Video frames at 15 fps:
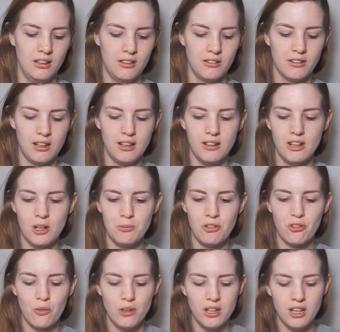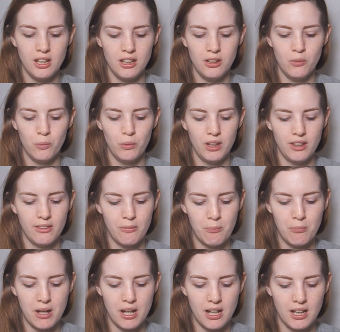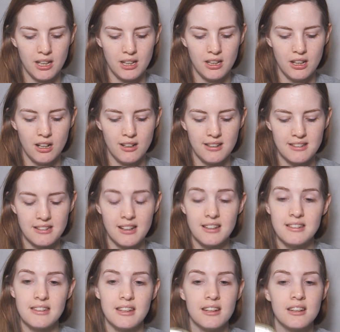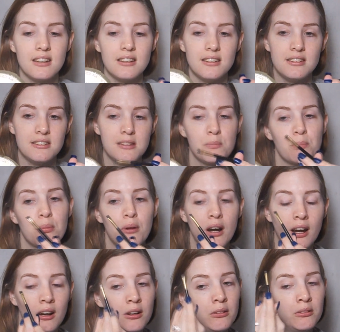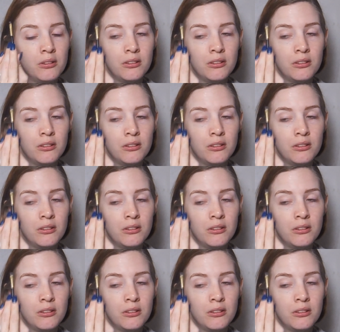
Okay, now I'm just going in with my Anastasia dip brow.